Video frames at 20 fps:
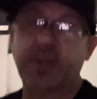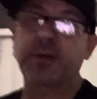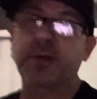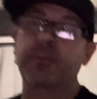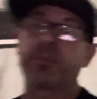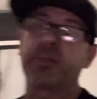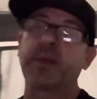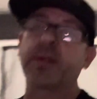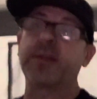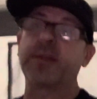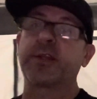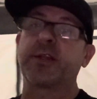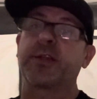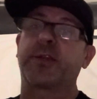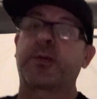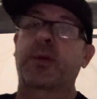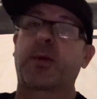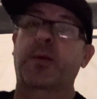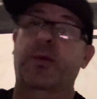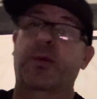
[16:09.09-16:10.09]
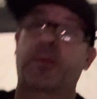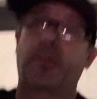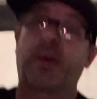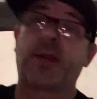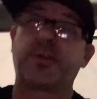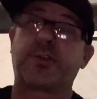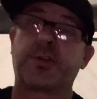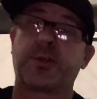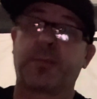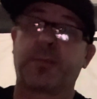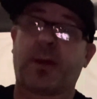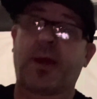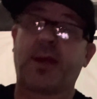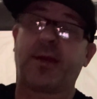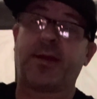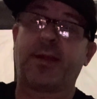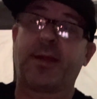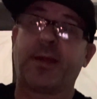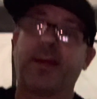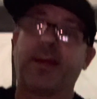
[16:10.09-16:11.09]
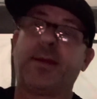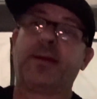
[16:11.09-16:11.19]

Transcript: completely throwing a wrench in my day.